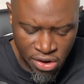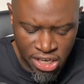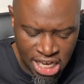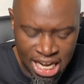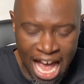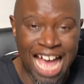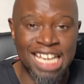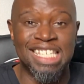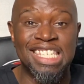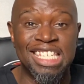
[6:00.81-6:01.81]
ye not,
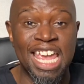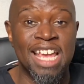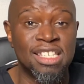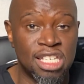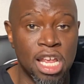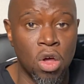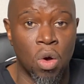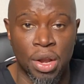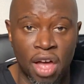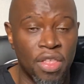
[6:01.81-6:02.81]
stand still.
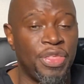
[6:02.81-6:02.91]
Another